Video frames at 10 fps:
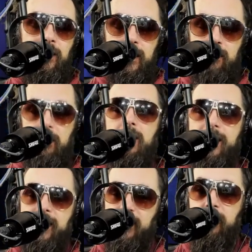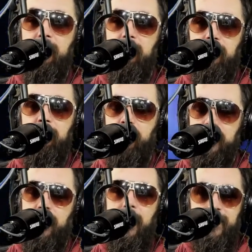experience it
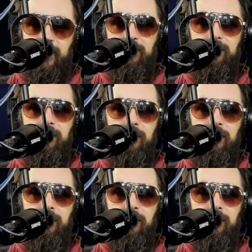was awesome